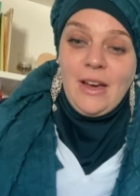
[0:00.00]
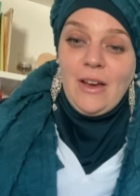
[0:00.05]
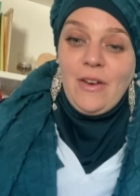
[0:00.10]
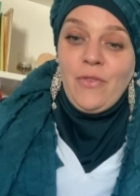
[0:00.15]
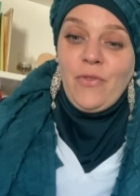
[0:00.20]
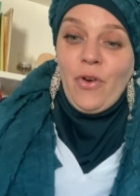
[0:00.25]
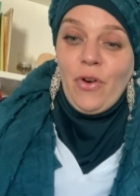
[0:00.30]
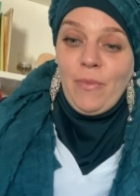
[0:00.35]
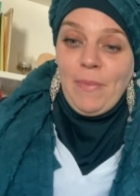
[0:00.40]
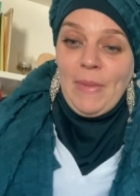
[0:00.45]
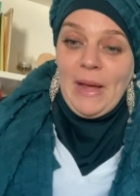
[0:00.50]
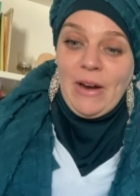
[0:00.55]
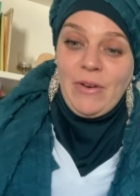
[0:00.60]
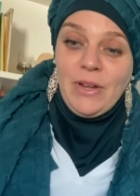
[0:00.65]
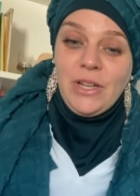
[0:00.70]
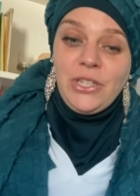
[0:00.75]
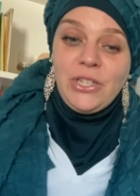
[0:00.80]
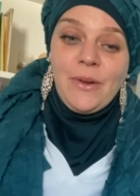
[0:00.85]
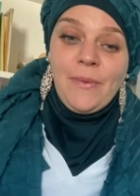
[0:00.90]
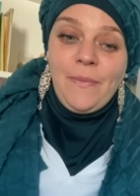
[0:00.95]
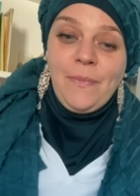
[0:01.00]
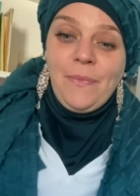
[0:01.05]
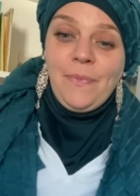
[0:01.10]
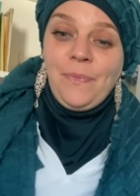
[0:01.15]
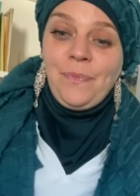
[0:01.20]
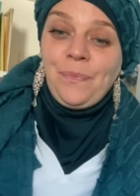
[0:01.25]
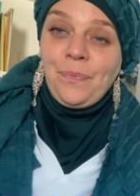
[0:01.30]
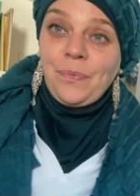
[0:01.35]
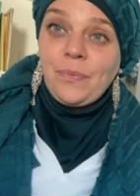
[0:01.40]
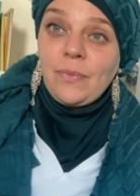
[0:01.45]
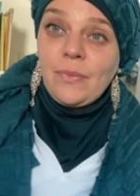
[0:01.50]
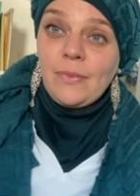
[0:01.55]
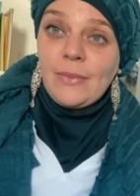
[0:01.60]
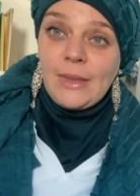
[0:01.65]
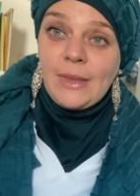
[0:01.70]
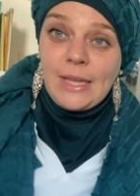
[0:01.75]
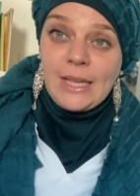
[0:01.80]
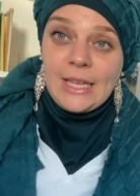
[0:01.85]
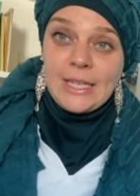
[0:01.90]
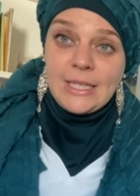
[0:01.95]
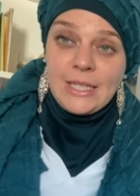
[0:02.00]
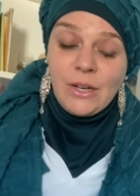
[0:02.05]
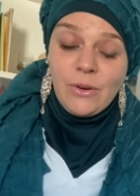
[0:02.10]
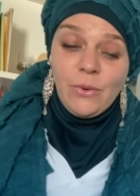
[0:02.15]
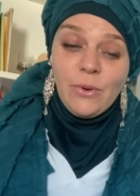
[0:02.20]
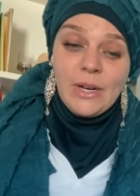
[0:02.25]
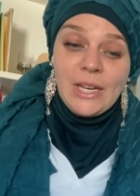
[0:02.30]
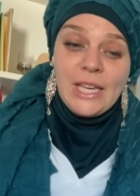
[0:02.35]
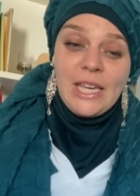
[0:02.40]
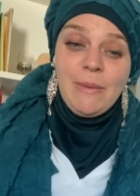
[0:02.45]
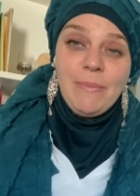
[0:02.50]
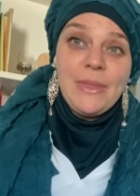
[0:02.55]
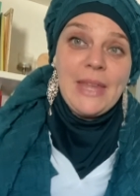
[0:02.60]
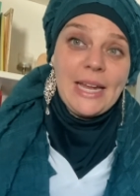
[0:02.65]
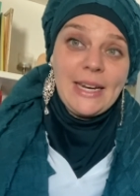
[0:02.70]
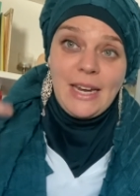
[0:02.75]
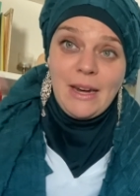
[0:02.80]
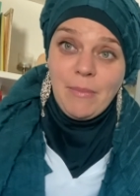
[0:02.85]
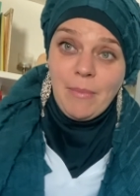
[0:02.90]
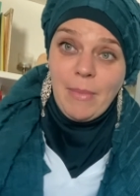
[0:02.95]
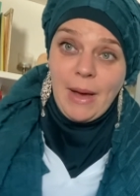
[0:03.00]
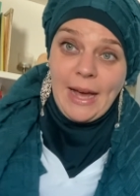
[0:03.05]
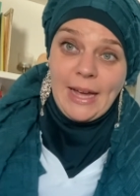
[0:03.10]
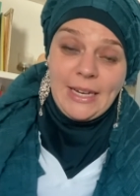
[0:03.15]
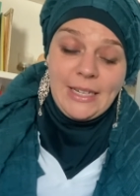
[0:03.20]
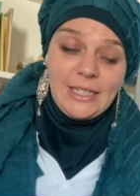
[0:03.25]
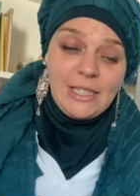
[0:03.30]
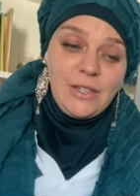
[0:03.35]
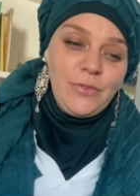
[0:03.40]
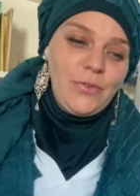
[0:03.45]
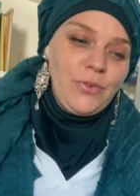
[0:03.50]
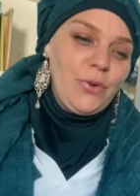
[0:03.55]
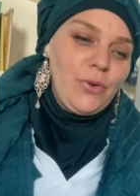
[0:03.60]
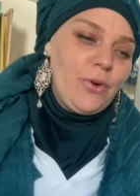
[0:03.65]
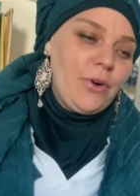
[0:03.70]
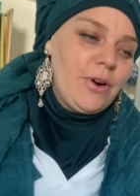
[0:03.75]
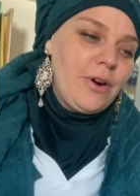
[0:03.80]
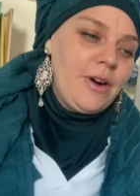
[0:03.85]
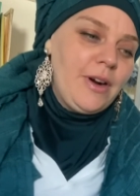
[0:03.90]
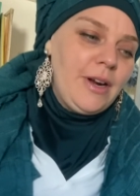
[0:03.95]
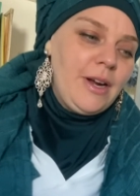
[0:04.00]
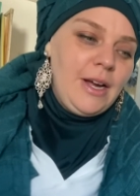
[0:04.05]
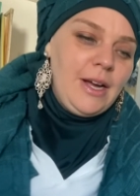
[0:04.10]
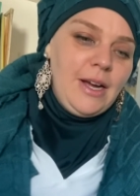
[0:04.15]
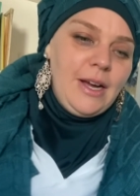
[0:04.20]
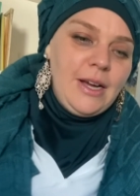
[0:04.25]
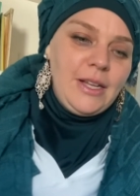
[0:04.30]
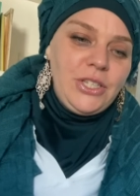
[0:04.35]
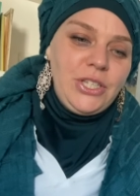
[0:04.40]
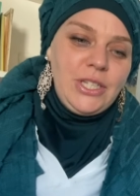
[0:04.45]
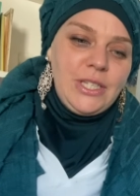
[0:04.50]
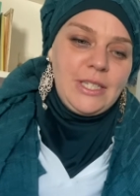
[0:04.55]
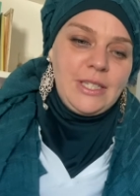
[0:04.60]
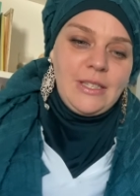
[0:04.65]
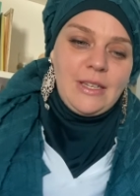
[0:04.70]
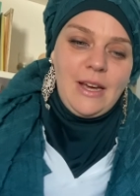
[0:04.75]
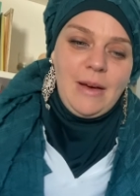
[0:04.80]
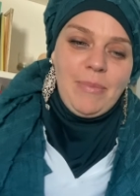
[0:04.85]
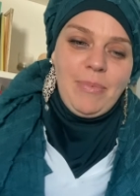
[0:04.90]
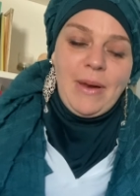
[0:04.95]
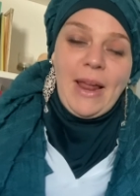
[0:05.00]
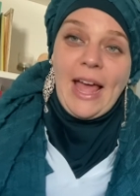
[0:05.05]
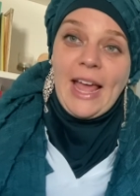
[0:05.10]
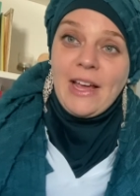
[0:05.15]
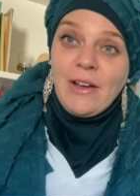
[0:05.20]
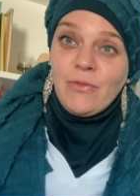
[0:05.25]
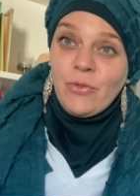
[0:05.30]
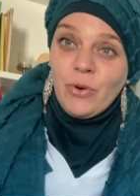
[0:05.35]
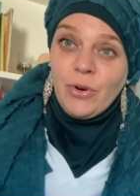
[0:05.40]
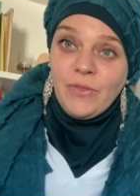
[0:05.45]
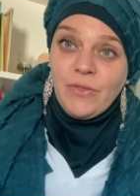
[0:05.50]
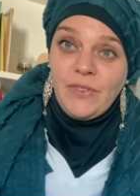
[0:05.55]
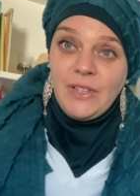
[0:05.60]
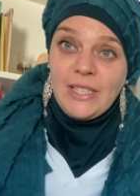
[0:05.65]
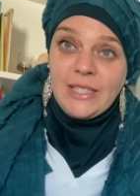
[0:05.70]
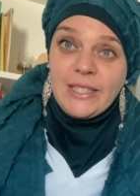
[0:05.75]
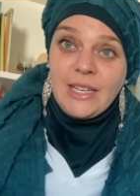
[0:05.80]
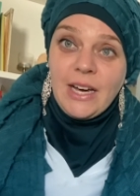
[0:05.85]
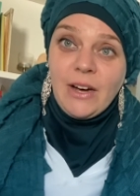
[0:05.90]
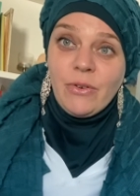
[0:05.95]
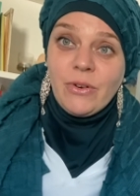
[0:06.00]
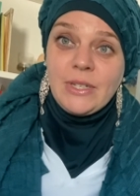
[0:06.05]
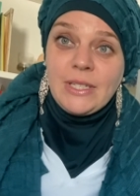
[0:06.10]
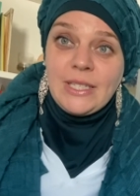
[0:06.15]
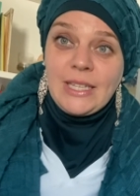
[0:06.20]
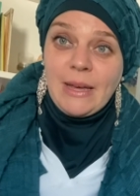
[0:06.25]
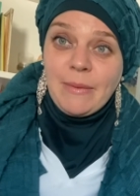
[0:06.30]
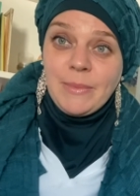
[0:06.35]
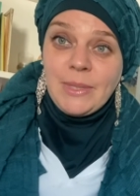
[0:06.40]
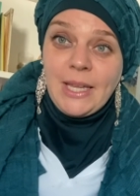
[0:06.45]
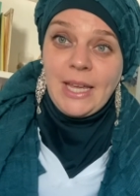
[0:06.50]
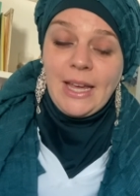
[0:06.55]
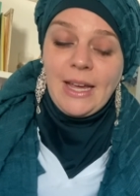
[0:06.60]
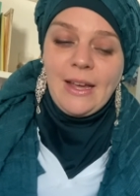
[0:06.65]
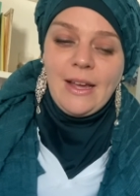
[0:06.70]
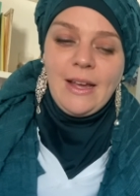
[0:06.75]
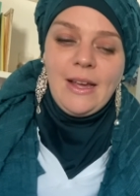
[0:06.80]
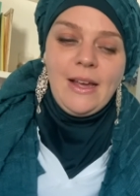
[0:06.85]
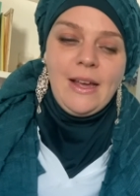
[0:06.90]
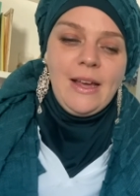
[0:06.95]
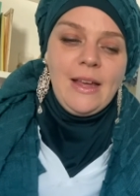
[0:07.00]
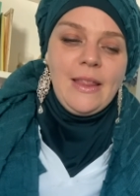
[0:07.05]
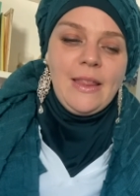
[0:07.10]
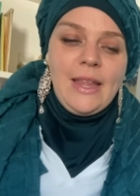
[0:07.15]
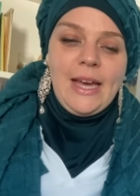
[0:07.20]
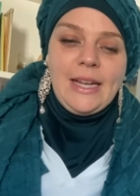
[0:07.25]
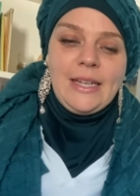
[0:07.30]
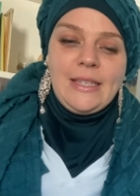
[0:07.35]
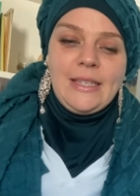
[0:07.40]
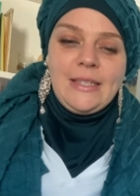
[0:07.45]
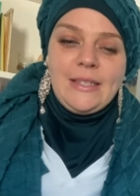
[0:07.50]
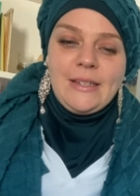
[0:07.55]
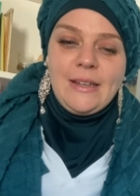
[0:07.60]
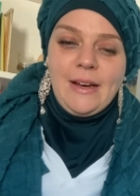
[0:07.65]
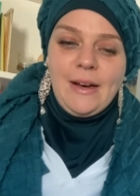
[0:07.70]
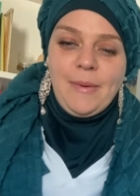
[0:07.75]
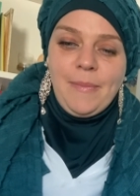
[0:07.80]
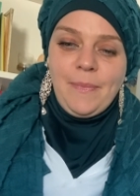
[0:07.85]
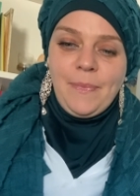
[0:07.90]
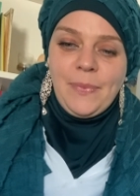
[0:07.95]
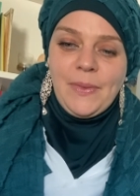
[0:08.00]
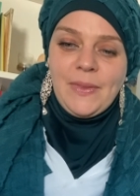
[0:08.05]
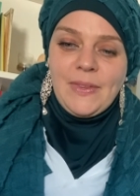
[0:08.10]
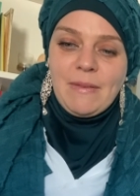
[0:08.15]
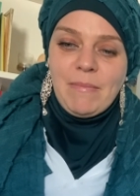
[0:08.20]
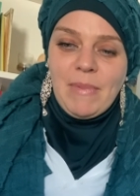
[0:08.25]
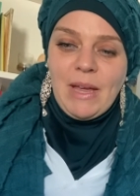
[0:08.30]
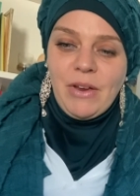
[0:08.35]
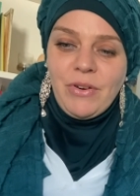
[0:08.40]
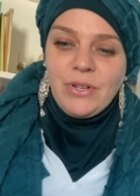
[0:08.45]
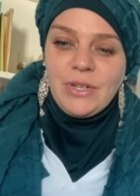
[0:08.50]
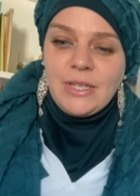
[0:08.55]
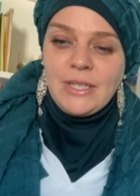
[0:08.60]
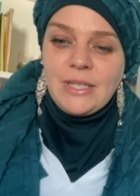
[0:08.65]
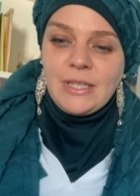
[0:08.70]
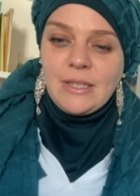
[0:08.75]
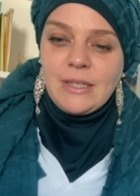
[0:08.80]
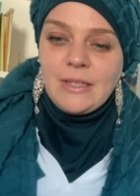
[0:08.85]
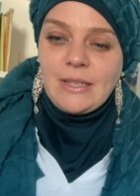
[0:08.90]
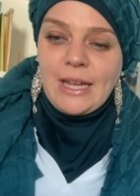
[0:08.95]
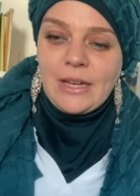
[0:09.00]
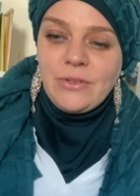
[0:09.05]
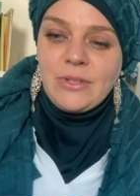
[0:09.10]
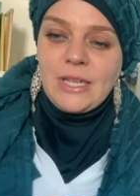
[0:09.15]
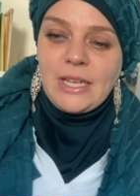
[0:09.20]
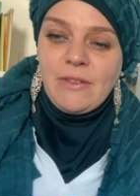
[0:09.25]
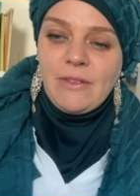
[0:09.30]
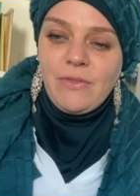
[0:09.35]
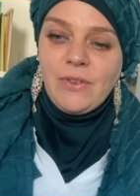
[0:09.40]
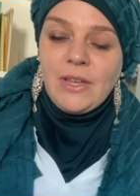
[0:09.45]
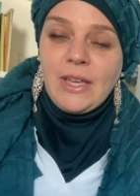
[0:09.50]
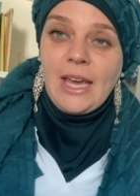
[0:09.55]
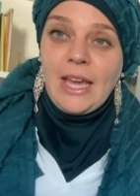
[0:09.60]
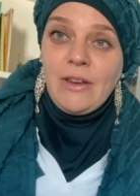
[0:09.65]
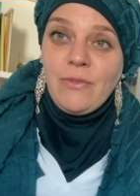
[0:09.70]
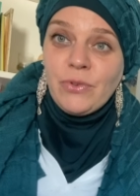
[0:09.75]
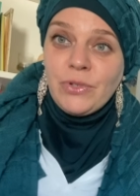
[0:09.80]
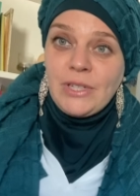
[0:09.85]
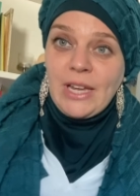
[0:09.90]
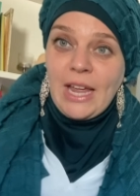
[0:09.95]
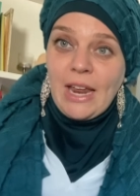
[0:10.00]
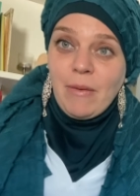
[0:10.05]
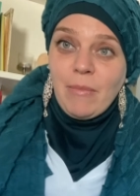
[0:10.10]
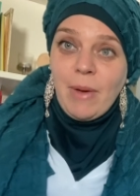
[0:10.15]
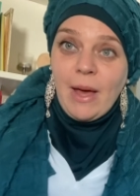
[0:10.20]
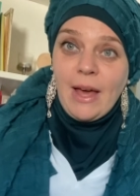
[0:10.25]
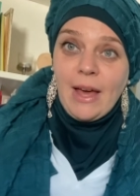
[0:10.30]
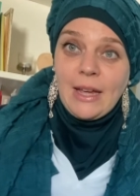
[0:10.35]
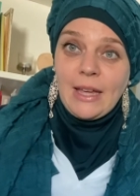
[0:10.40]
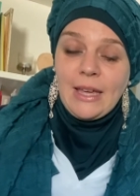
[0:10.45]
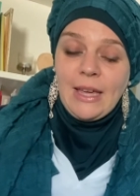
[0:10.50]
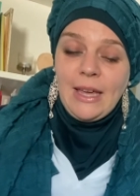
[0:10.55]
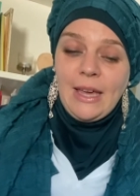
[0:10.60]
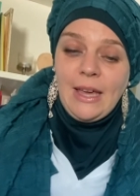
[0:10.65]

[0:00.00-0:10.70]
for marriage. So keep that in mind if you're just applying for a visa or something, that the marital status certificate for Denmark